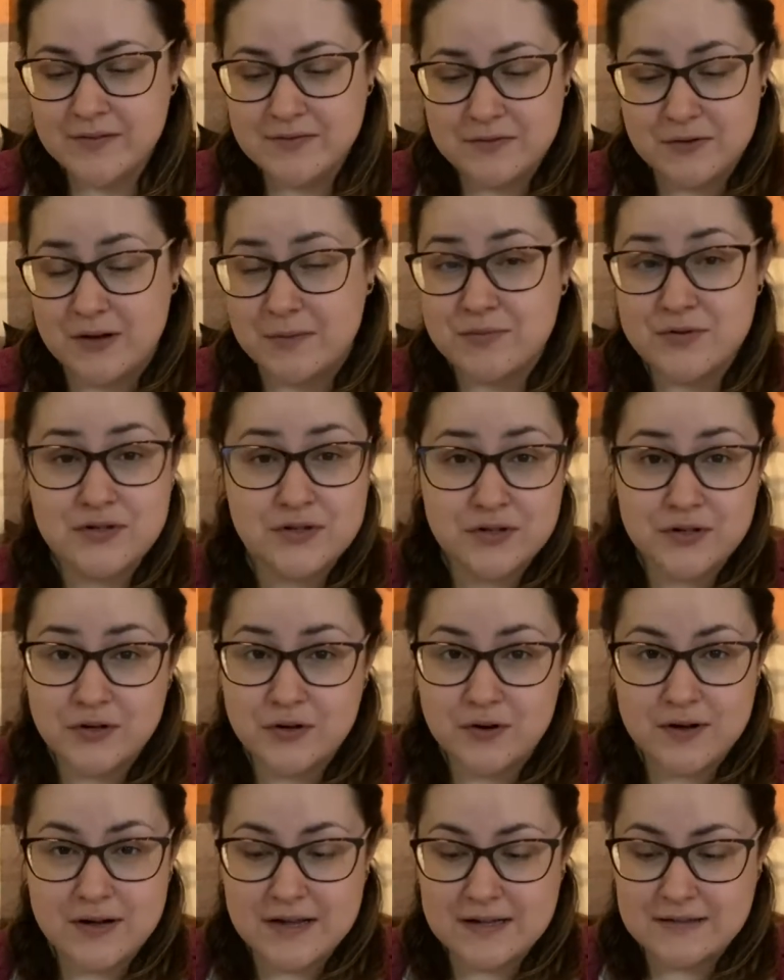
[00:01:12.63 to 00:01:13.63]
So I'm just gonna
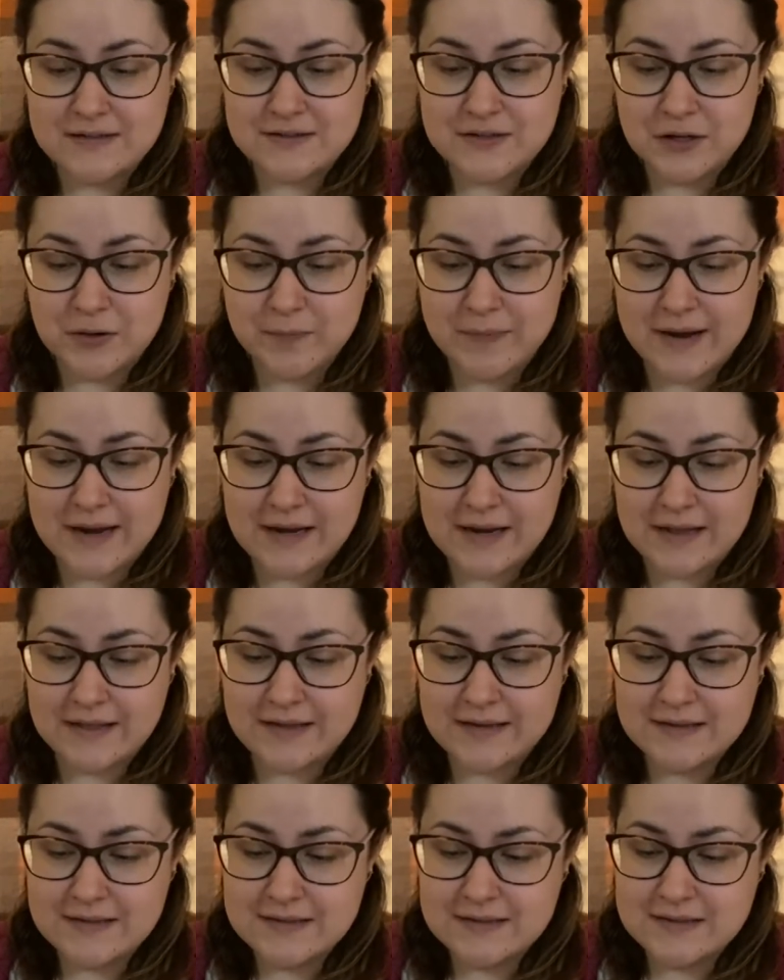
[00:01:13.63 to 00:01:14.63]
go ahead and start painting
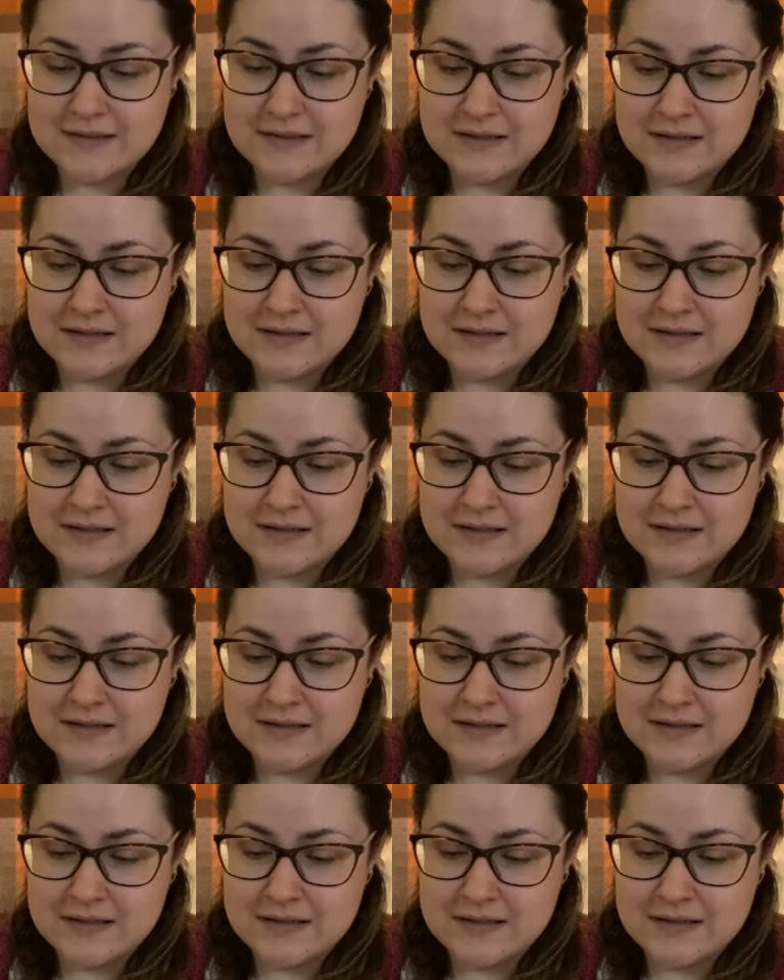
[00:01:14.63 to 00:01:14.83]
this.